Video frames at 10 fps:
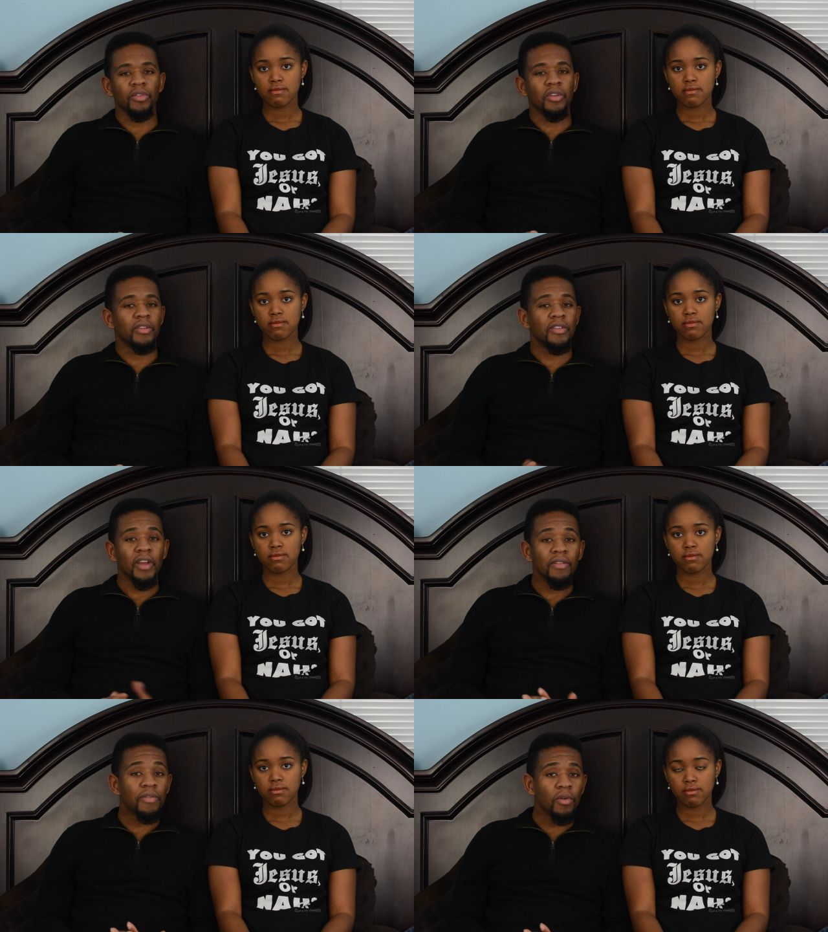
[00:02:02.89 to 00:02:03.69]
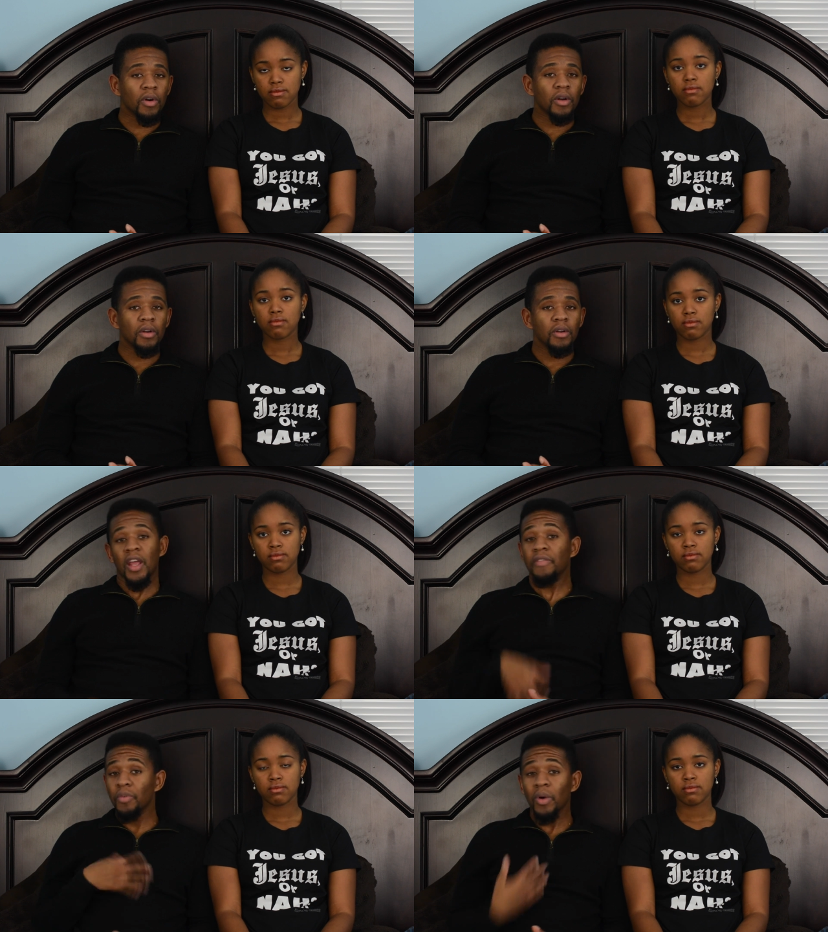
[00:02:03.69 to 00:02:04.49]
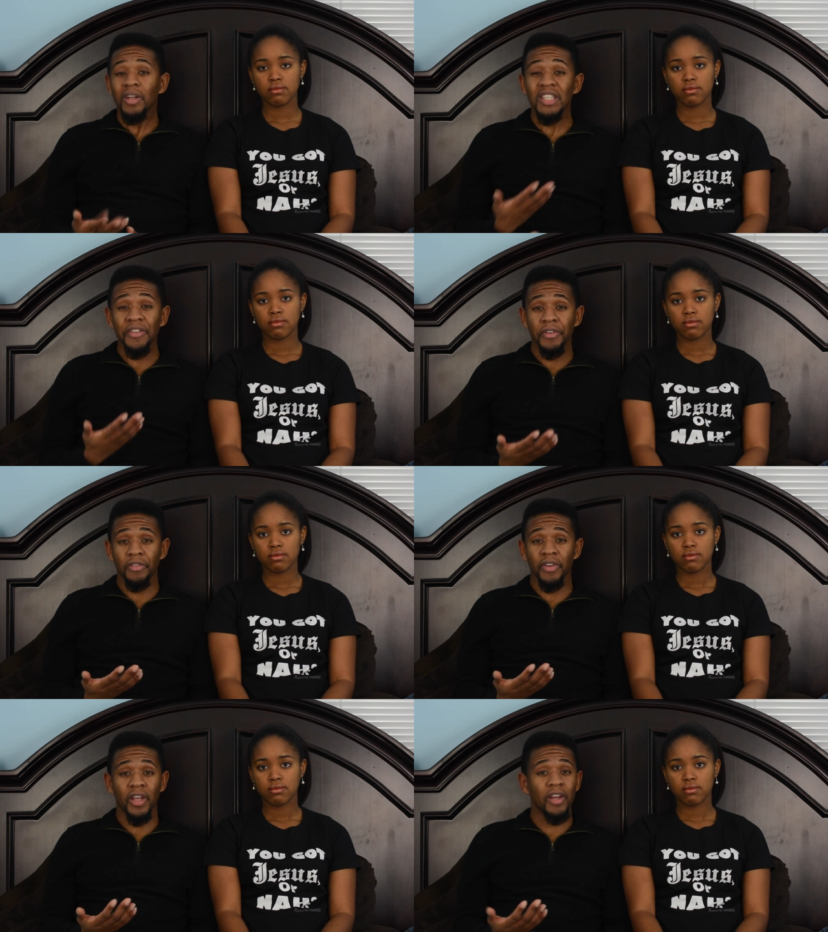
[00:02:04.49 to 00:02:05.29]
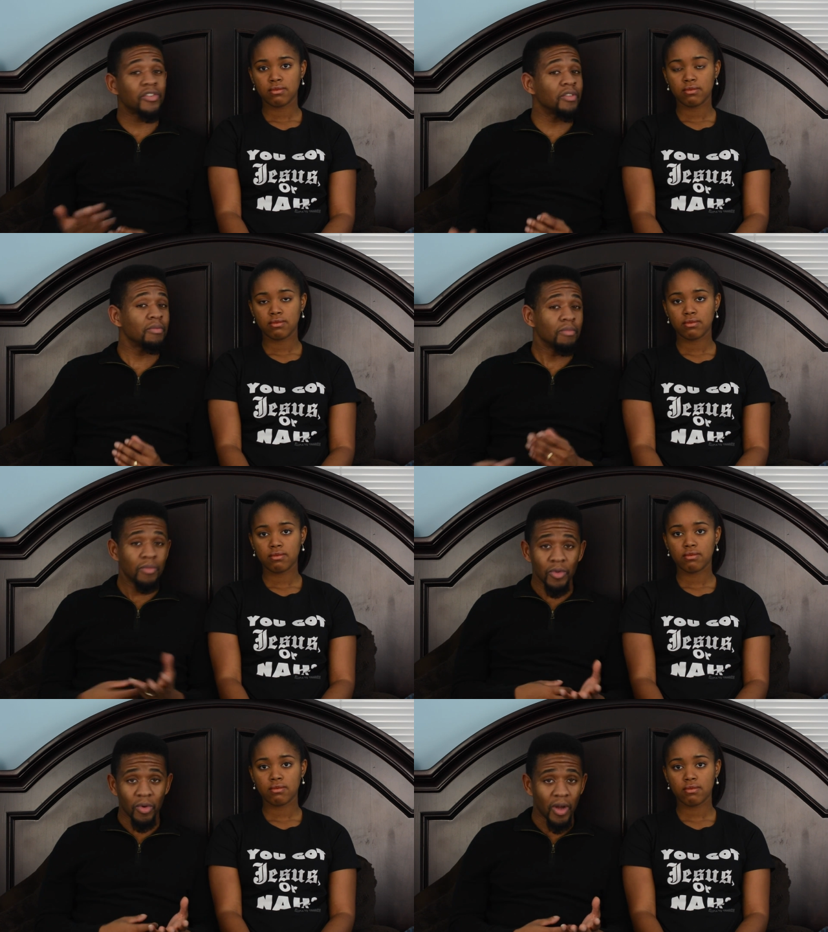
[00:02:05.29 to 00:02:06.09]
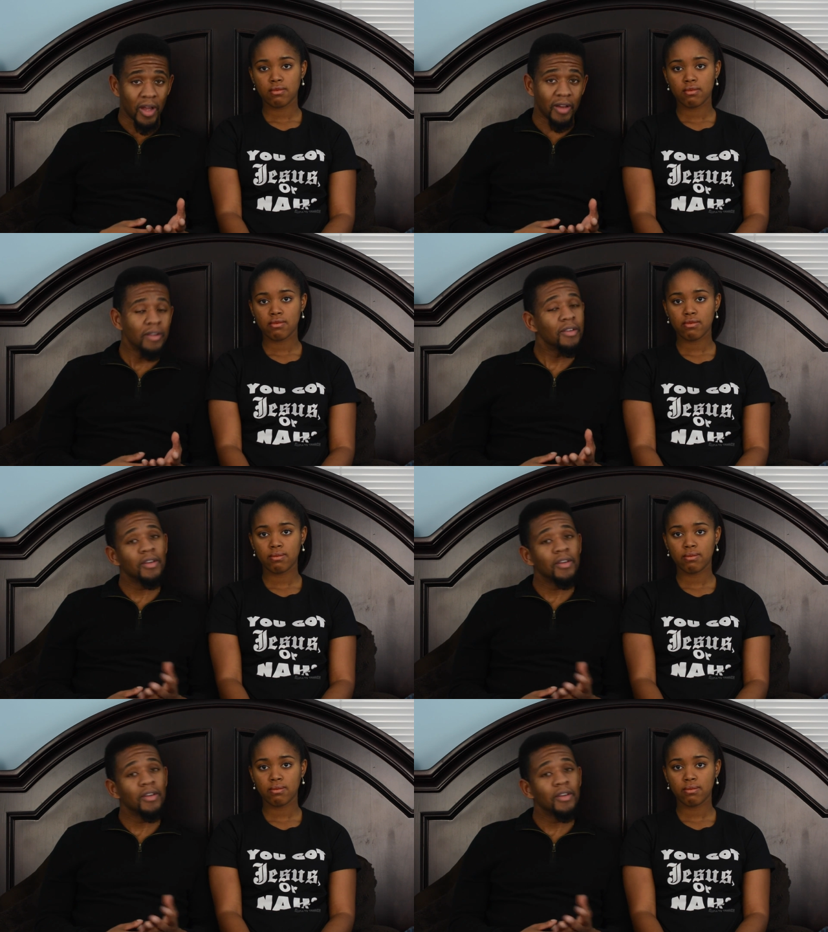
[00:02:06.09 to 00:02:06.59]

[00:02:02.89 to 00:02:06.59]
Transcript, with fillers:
Speaker 1: you can save for. If you want to save for a vacation, go ahead.